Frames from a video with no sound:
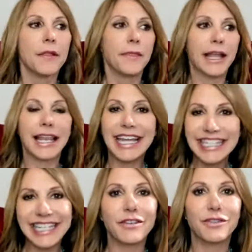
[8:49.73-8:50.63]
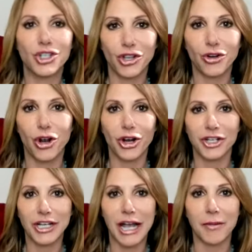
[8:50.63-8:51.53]
They like to give each other a hard
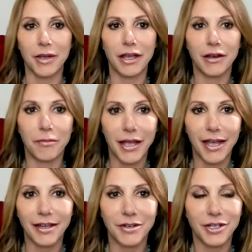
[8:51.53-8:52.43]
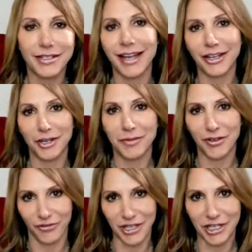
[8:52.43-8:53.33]
time, and a man is not going to be
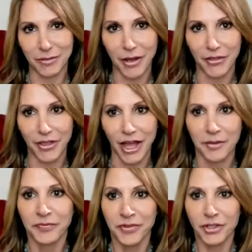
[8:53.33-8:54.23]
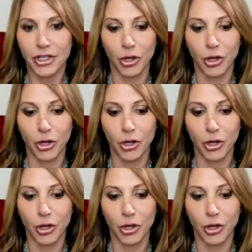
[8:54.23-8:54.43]
offended by that. So